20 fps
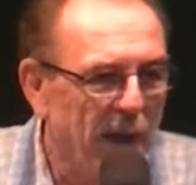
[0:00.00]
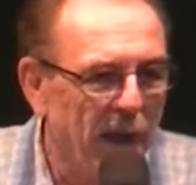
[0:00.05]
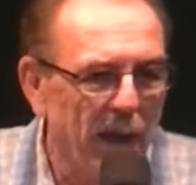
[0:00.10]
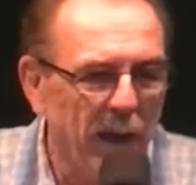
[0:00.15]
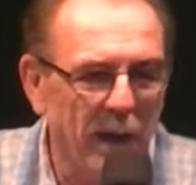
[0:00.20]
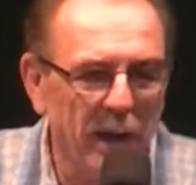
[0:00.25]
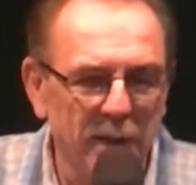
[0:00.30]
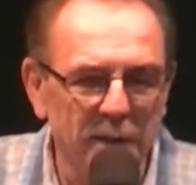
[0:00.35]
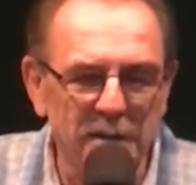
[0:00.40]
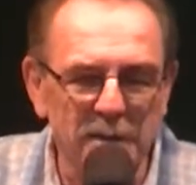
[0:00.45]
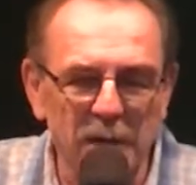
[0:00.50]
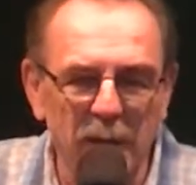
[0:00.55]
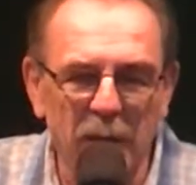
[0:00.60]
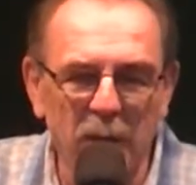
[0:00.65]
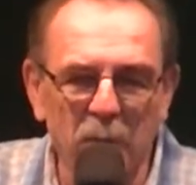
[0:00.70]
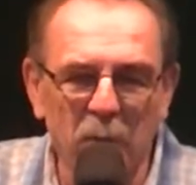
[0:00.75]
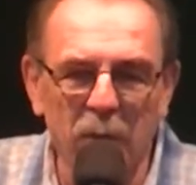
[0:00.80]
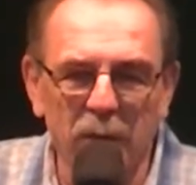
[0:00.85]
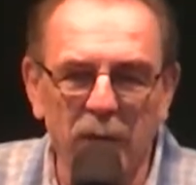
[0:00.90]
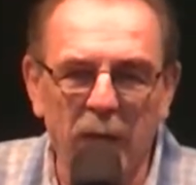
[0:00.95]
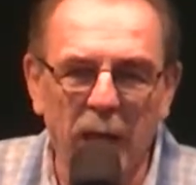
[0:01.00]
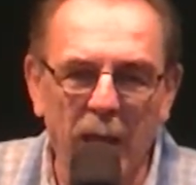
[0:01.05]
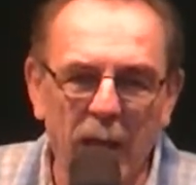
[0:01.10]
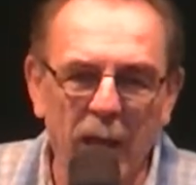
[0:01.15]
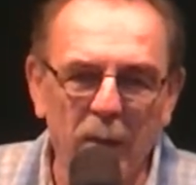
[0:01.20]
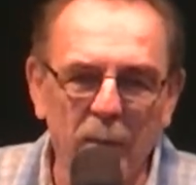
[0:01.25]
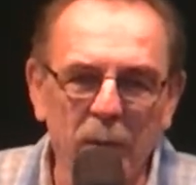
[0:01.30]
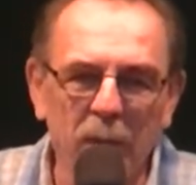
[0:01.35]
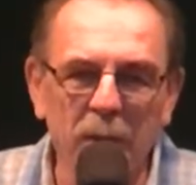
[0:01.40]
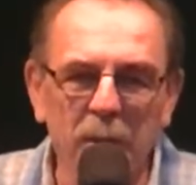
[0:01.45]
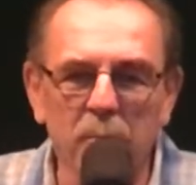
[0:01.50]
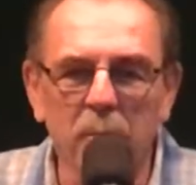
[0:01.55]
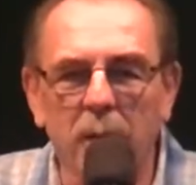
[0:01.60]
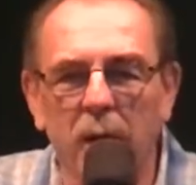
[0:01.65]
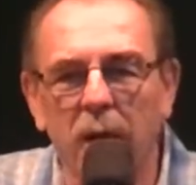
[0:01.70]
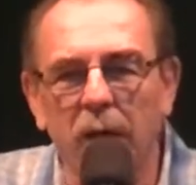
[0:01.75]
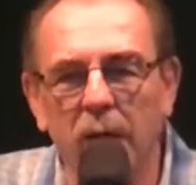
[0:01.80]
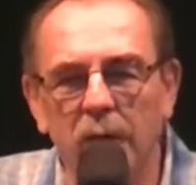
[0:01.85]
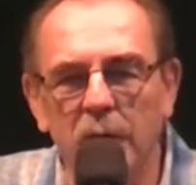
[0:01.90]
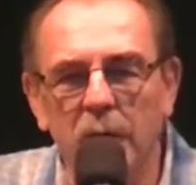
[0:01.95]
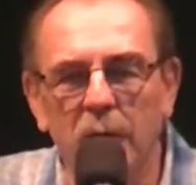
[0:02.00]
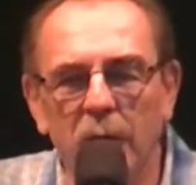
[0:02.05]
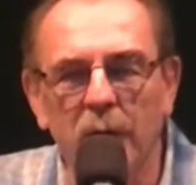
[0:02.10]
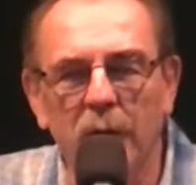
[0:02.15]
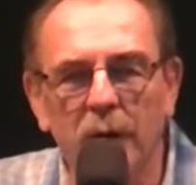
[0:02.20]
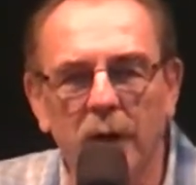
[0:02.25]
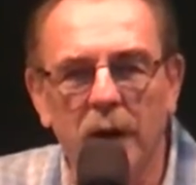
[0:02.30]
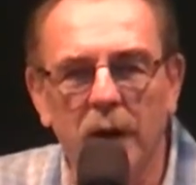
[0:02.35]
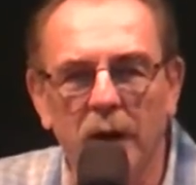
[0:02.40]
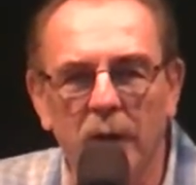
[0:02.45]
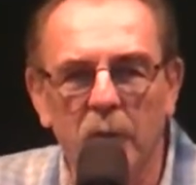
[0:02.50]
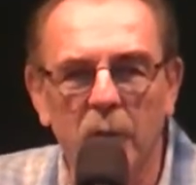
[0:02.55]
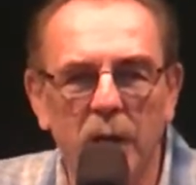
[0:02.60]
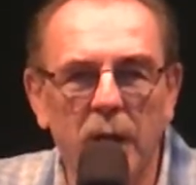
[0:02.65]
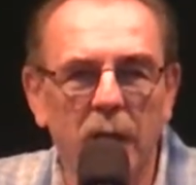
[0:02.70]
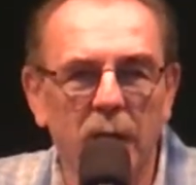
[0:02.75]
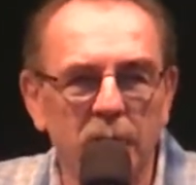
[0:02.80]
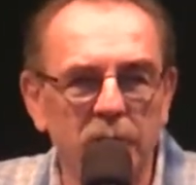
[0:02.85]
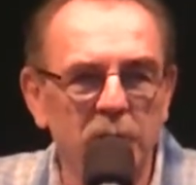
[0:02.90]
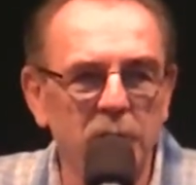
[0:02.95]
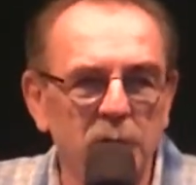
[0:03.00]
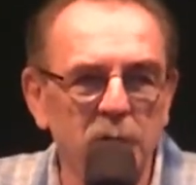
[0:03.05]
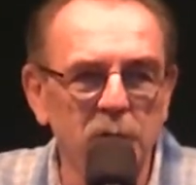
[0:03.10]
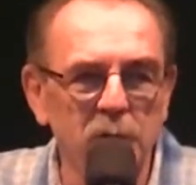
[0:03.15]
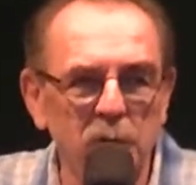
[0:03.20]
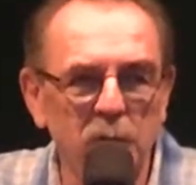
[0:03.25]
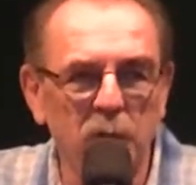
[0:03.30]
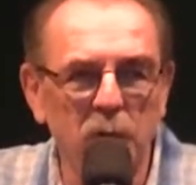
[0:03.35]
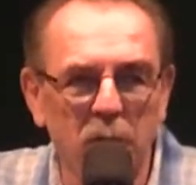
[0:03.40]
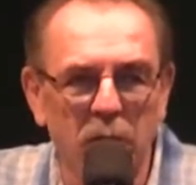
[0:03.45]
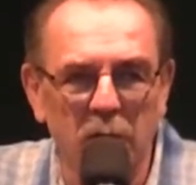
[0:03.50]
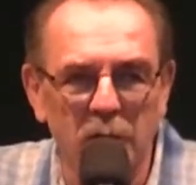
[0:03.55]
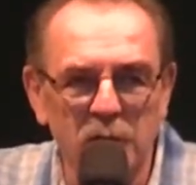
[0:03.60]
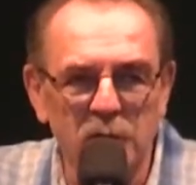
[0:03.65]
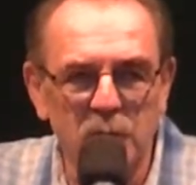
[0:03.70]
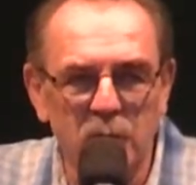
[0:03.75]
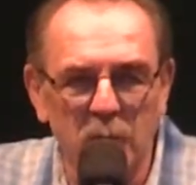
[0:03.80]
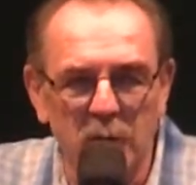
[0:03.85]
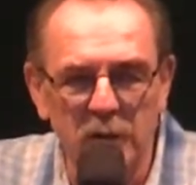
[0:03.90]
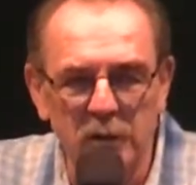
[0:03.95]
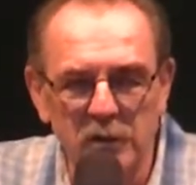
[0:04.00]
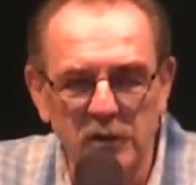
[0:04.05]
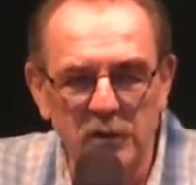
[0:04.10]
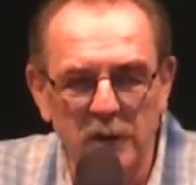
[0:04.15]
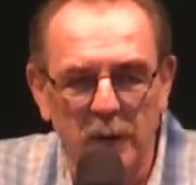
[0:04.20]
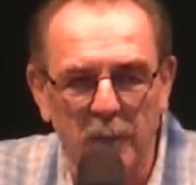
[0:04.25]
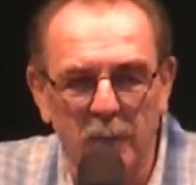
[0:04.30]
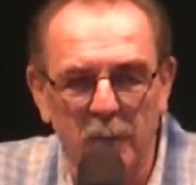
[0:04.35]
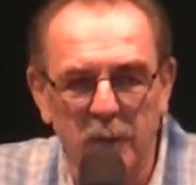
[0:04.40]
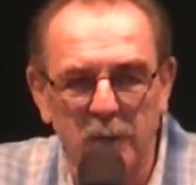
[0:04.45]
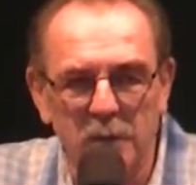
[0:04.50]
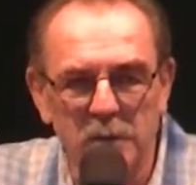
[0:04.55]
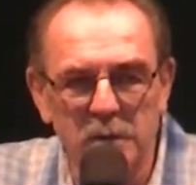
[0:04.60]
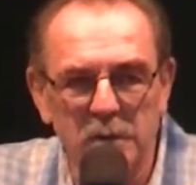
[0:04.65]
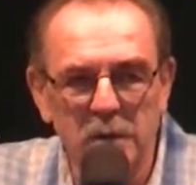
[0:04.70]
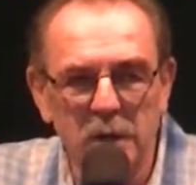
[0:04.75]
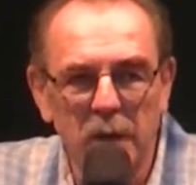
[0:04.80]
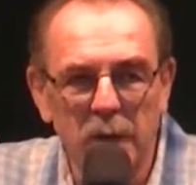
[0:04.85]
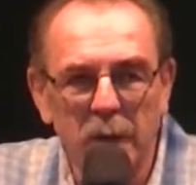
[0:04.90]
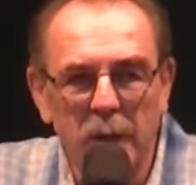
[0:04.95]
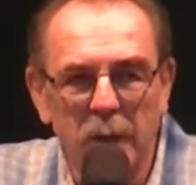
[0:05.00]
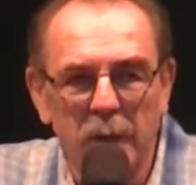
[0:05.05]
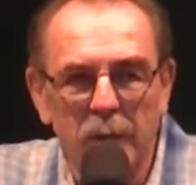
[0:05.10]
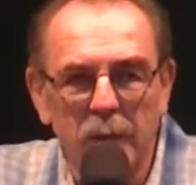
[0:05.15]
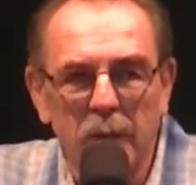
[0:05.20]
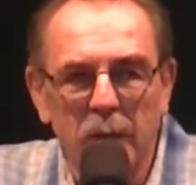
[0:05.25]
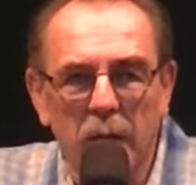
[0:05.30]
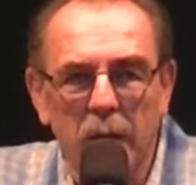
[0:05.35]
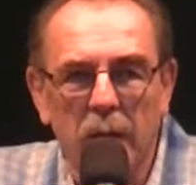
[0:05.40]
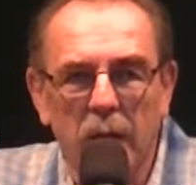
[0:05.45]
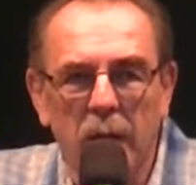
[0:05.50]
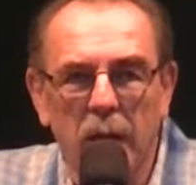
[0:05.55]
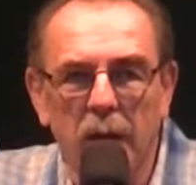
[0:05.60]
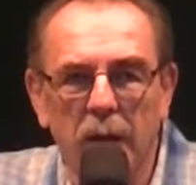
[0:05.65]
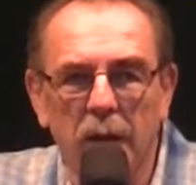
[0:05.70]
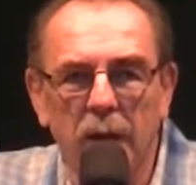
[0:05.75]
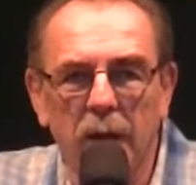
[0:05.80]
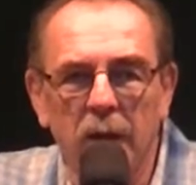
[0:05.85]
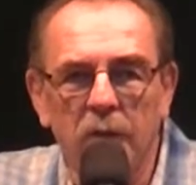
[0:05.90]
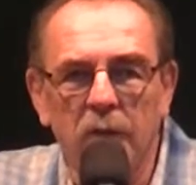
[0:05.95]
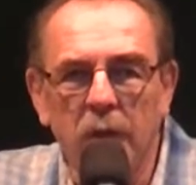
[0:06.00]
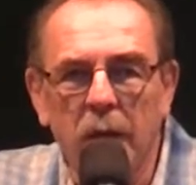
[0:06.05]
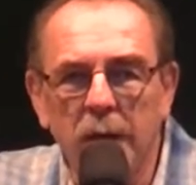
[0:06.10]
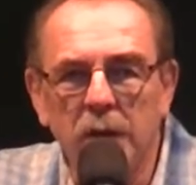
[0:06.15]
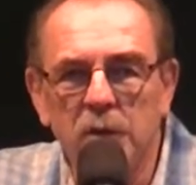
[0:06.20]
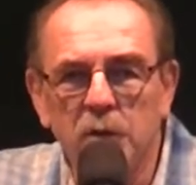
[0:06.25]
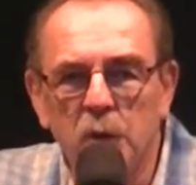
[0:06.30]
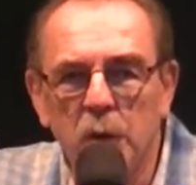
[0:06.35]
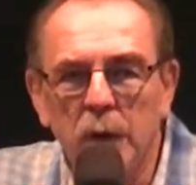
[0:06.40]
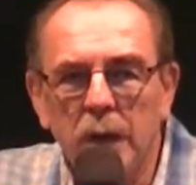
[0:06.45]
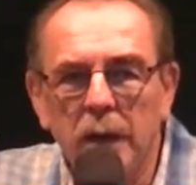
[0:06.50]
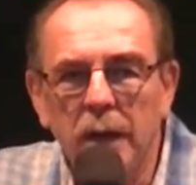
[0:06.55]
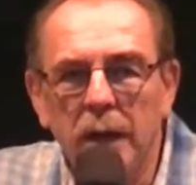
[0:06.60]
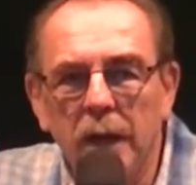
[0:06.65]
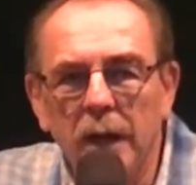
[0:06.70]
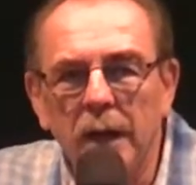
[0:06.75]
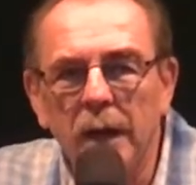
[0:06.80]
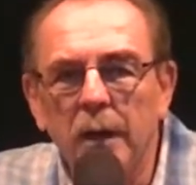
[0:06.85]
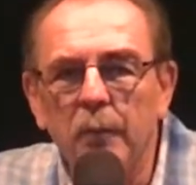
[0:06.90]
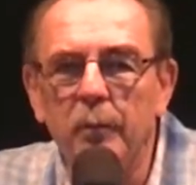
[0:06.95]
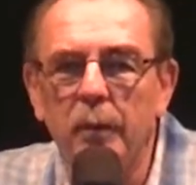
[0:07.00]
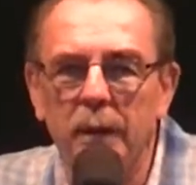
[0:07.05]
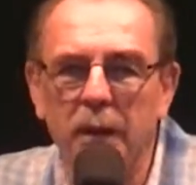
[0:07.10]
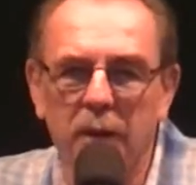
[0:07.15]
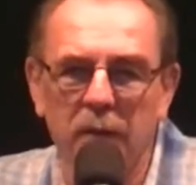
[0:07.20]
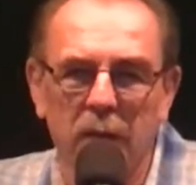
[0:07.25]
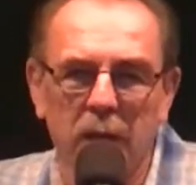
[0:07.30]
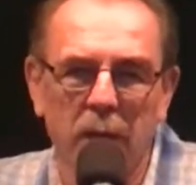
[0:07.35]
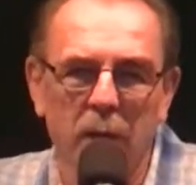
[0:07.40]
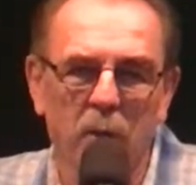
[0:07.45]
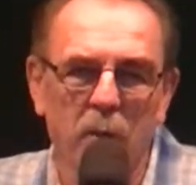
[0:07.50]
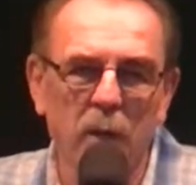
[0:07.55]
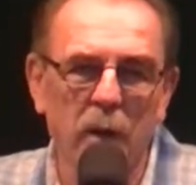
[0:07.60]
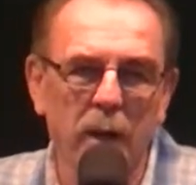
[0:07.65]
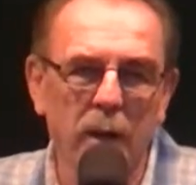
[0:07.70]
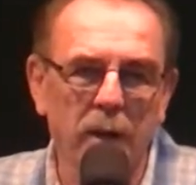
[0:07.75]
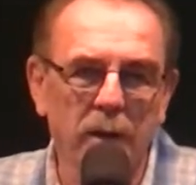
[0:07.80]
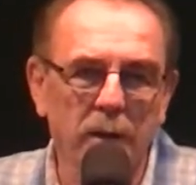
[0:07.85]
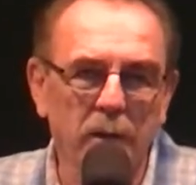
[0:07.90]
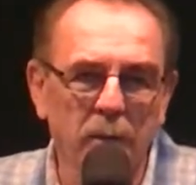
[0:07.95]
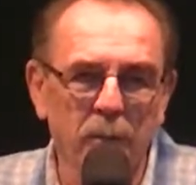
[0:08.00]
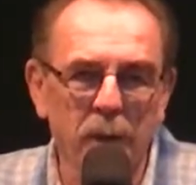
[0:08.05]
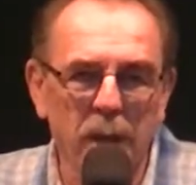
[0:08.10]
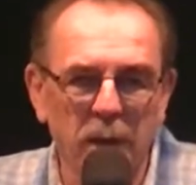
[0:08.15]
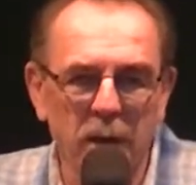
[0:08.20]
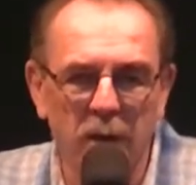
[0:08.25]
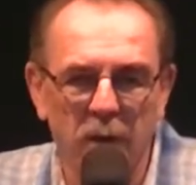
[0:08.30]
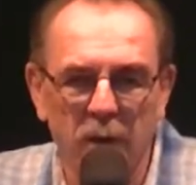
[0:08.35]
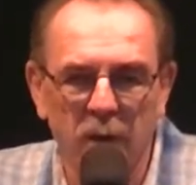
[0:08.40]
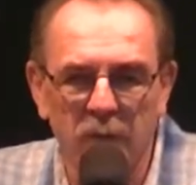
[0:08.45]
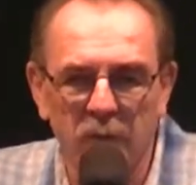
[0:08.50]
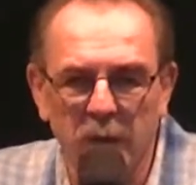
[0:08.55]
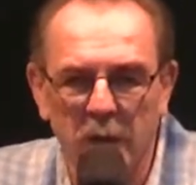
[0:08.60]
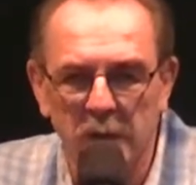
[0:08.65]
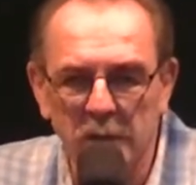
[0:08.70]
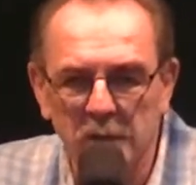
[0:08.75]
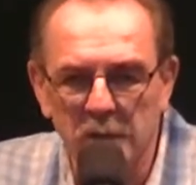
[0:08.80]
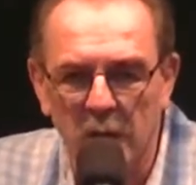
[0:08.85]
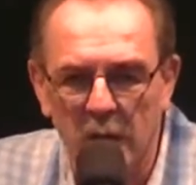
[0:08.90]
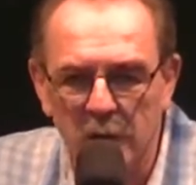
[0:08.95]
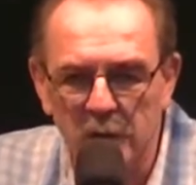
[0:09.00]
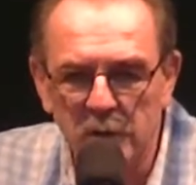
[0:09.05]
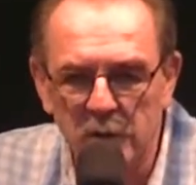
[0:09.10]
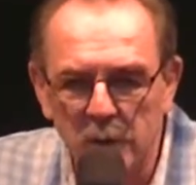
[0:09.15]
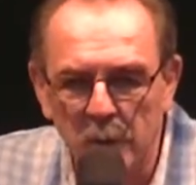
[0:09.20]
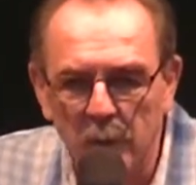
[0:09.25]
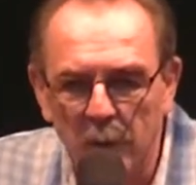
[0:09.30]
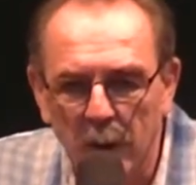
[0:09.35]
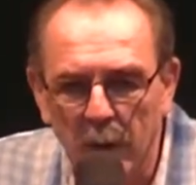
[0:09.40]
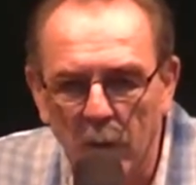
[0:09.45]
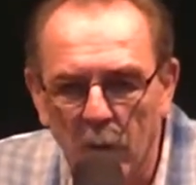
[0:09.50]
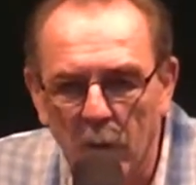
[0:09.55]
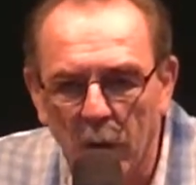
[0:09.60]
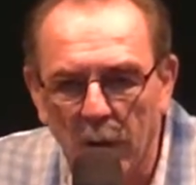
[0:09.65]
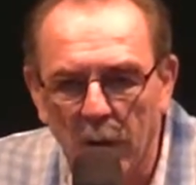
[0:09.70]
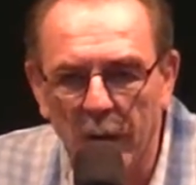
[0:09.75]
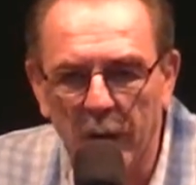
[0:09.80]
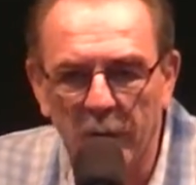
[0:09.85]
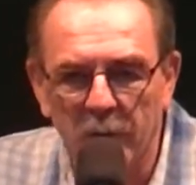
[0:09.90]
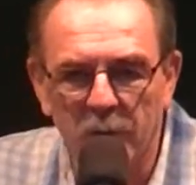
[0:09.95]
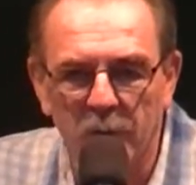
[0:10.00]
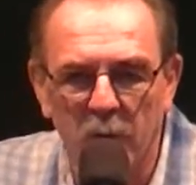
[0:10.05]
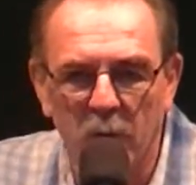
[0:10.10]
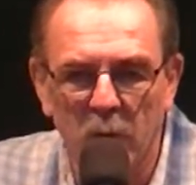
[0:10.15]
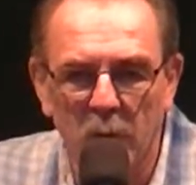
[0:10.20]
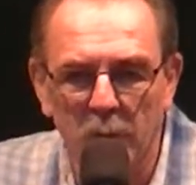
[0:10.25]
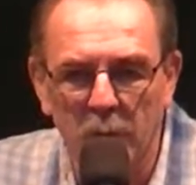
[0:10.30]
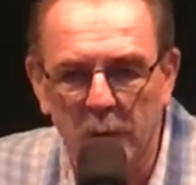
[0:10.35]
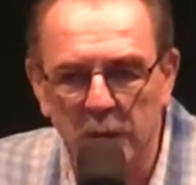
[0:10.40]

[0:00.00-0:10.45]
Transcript: And same with Abby, my other. Uh, we have two Australian shepherds, and if I treat anybody that way, no matter if I talk to my wife or